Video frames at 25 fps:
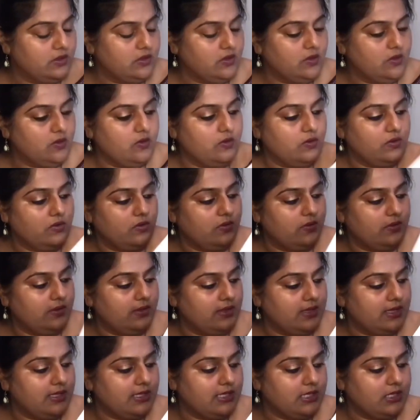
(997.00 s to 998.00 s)
So
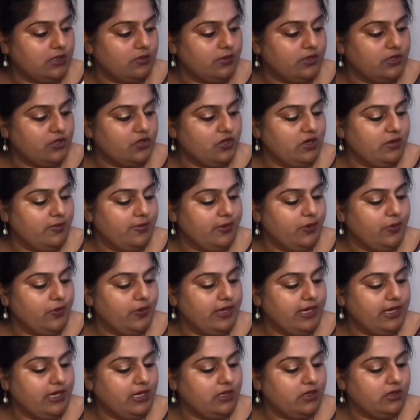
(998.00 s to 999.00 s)
this is what she'll be
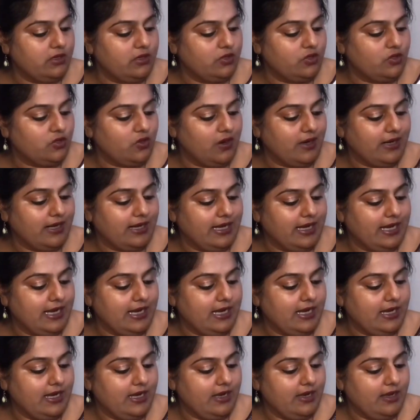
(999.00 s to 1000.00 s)
doing
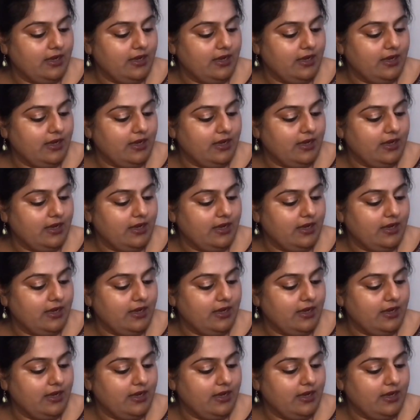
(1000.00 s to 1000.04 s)
shortly.